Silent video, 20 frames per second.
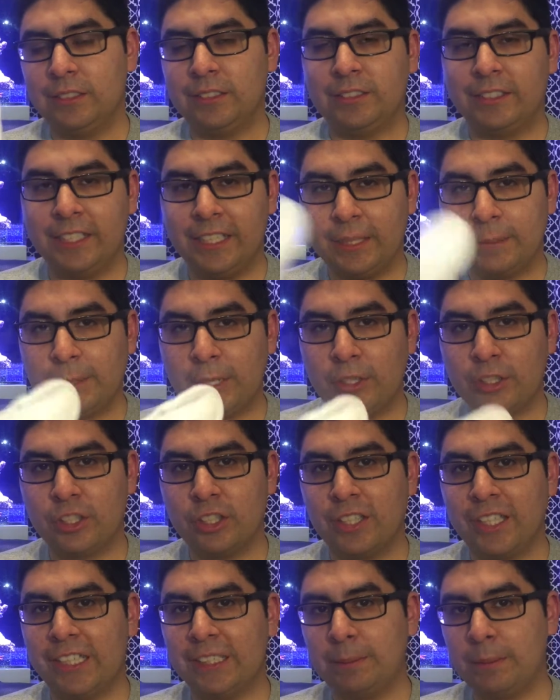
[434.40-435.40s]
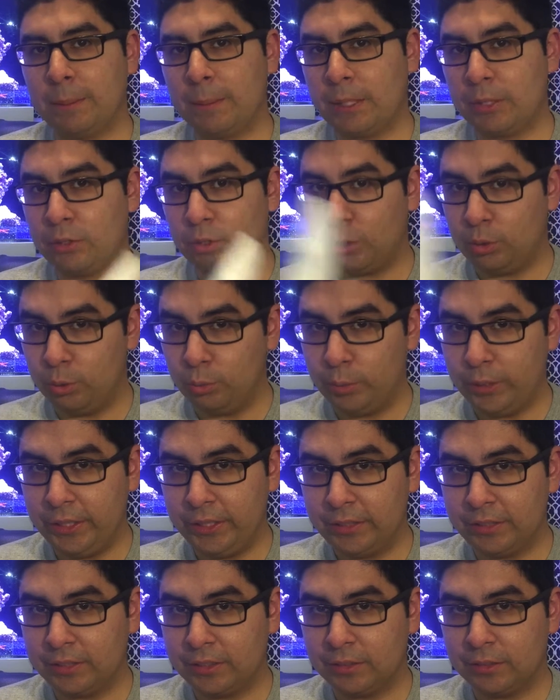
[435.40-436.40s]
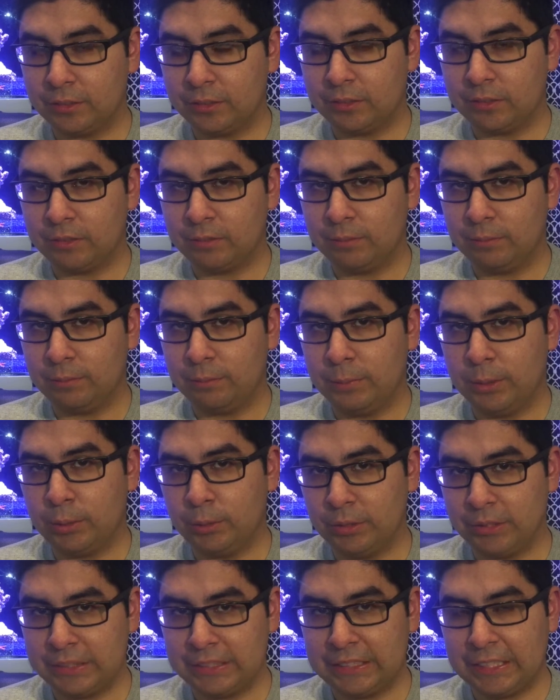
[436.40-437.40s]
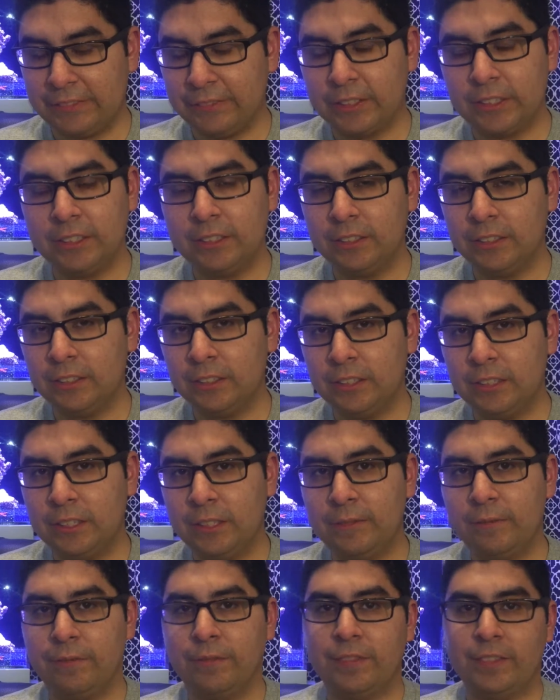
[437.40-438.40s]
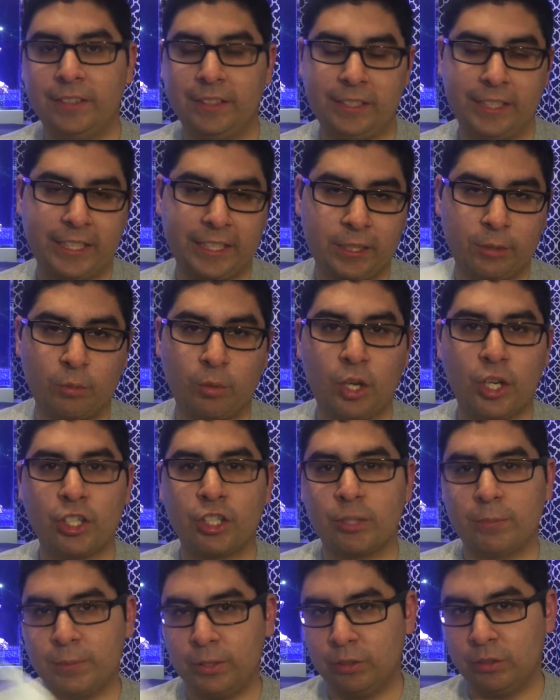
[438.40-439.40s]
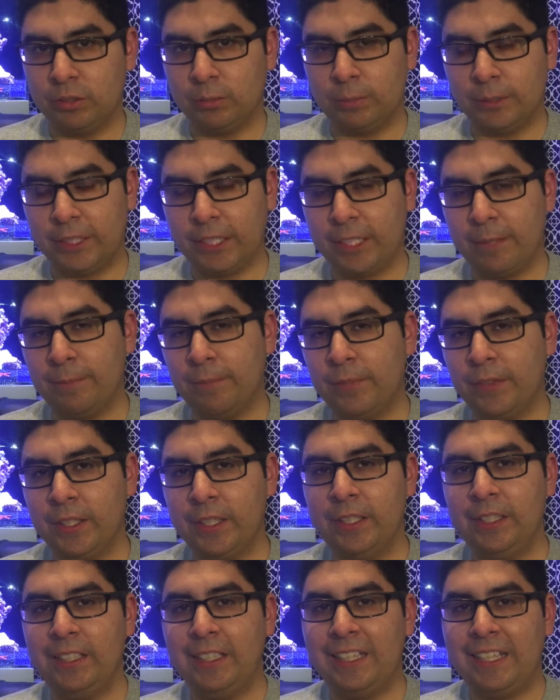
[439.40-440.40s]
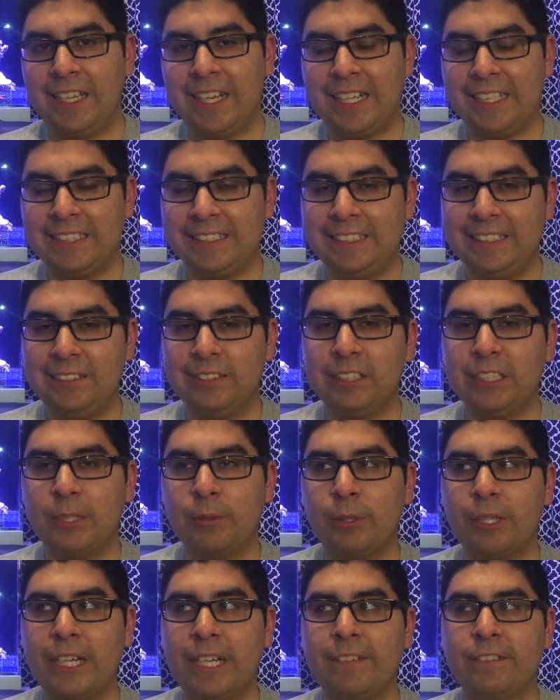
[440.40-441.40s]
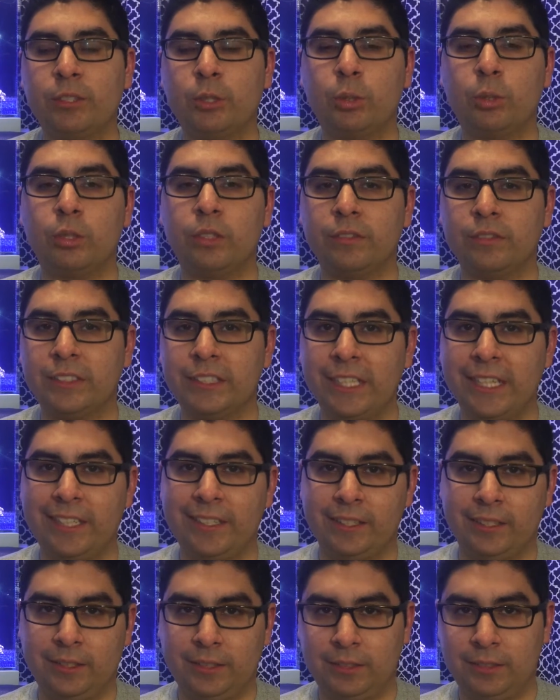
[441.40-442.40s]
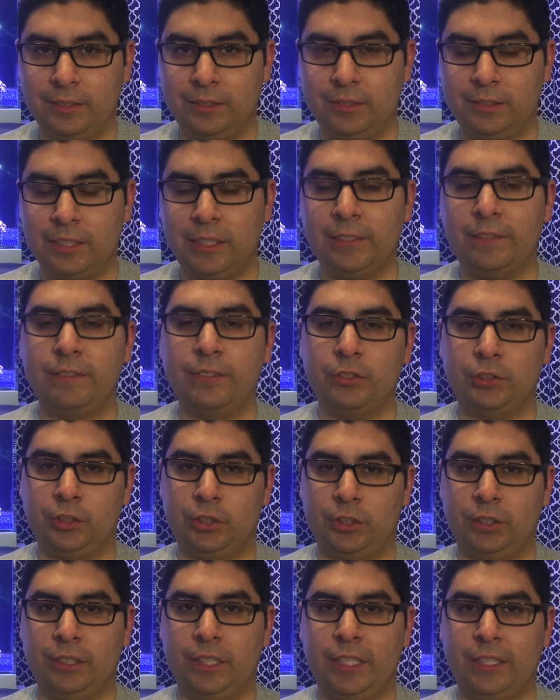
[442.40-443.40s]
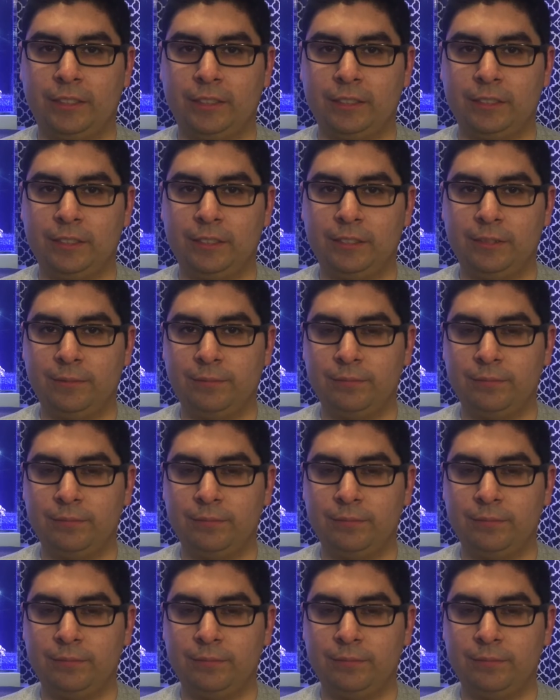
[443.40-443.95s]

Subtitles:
Take them out, it should last me about 2 weeks between the 7. Then I can wash them and use them again. Ideally I want to have a total of 10 filter socks.